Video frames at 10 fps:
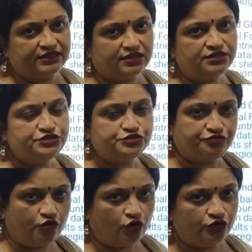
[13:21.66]

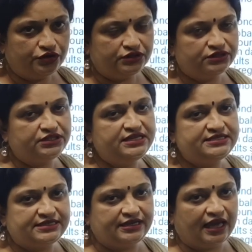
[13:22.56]
methods for
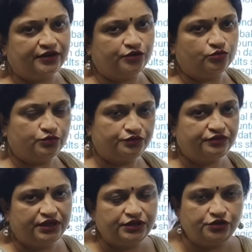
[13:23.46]
these scenarios.
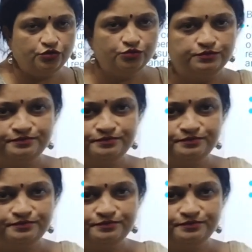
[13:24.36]
Thank you.